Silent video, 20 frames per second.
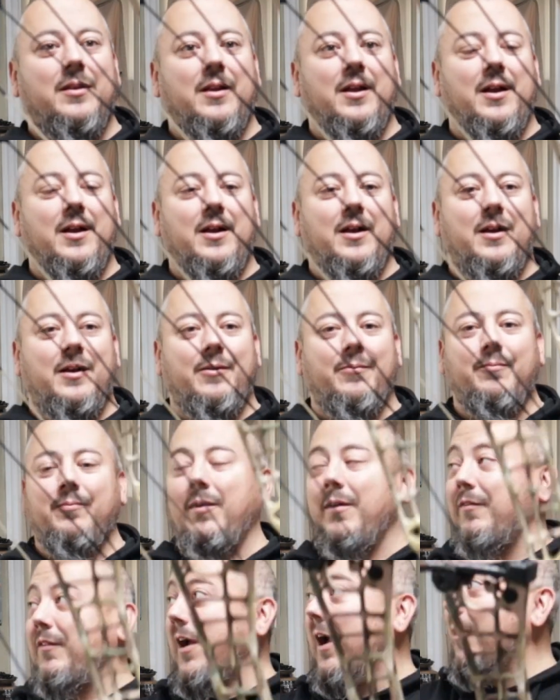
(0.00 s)

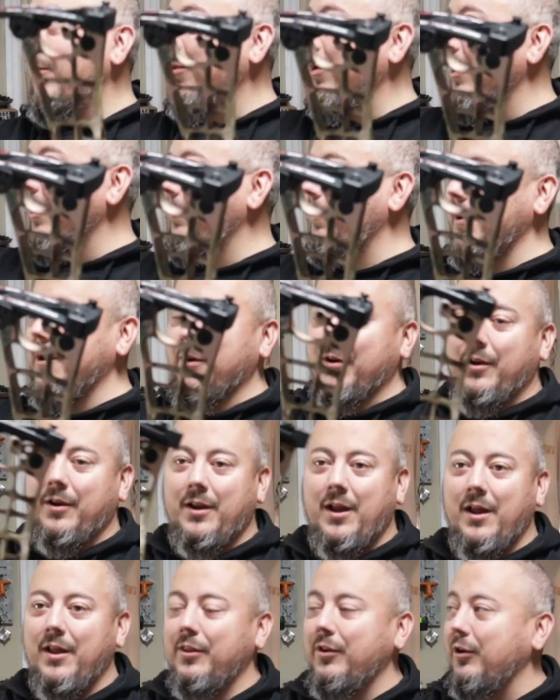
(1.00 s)
I've got one up here. I
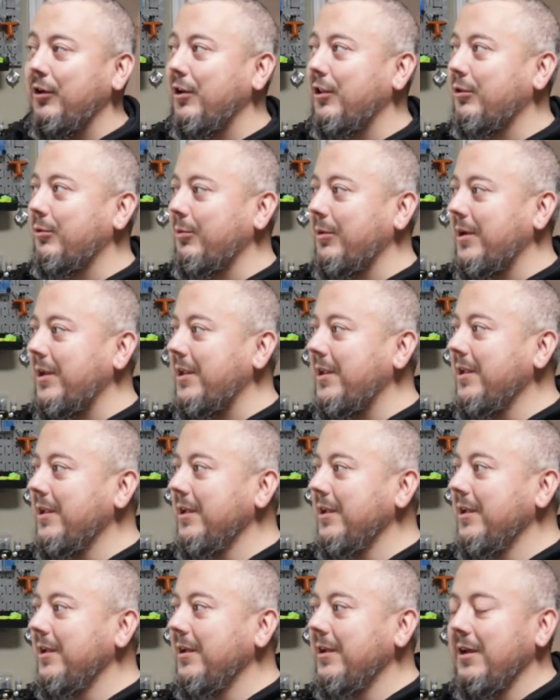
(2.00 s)
got a 33
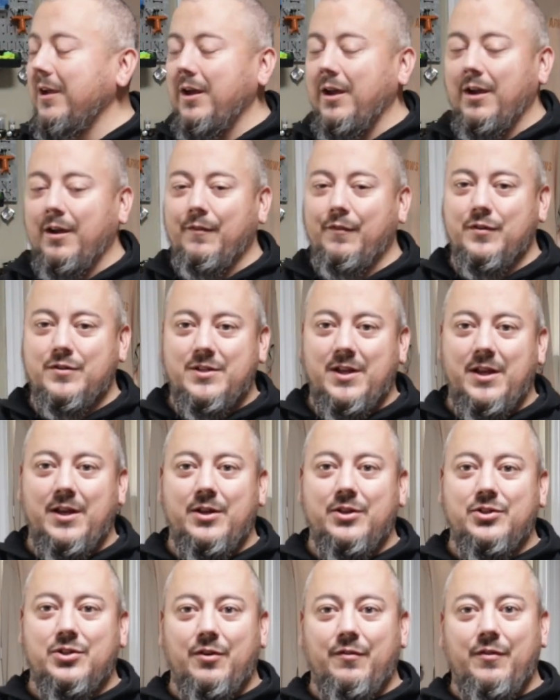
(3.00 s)
for
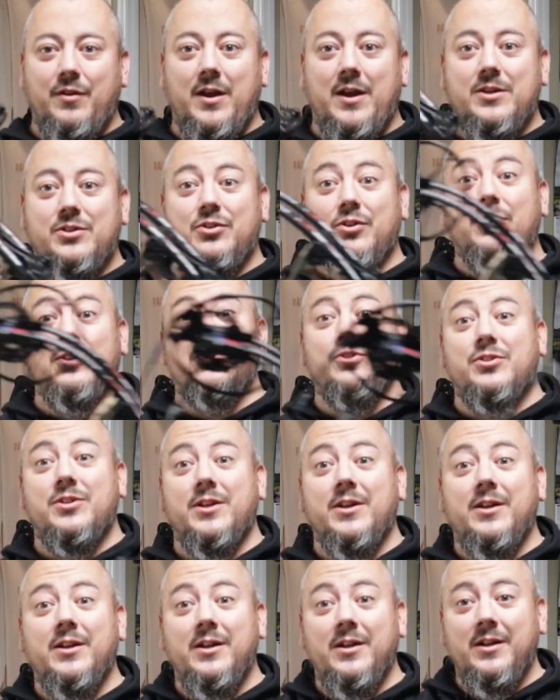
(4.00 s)
sale, so if you guys are
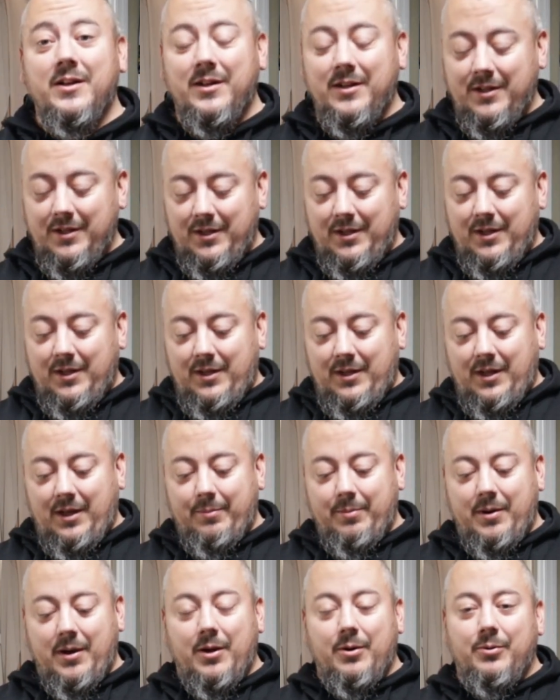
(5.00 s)
interested, let
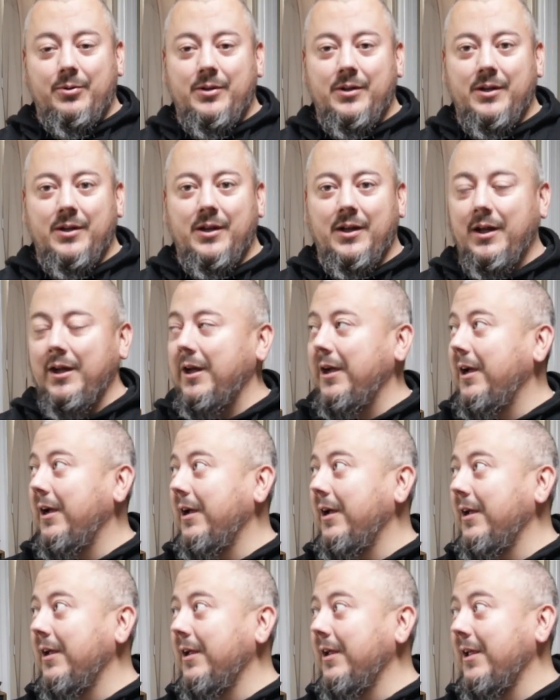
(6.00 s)
me know.
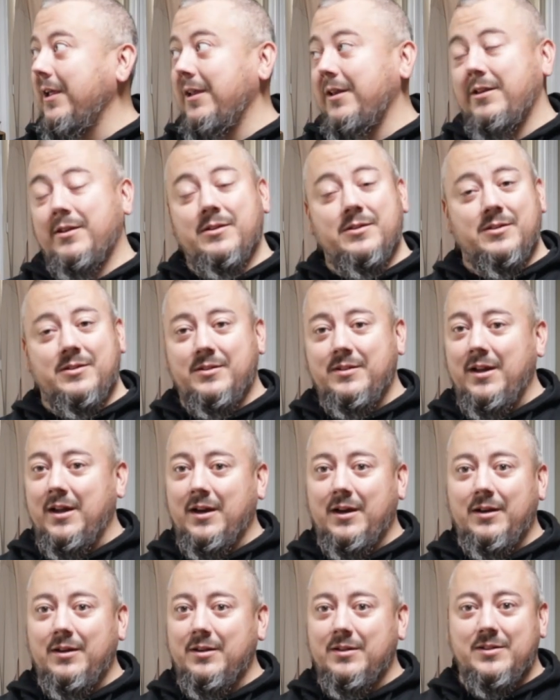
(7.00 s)
It's not
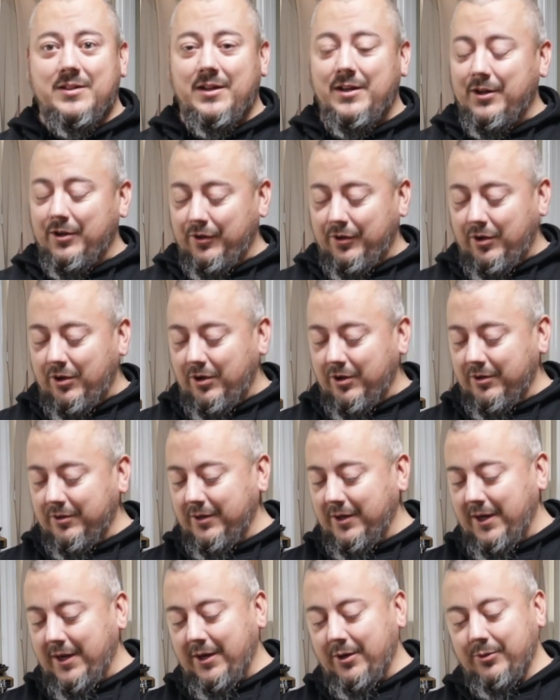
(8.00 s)
going to sit here long,
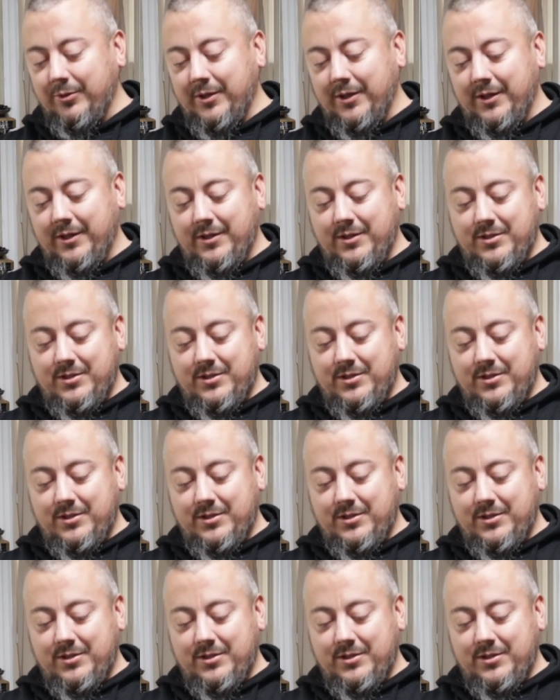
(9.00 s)
I don't think.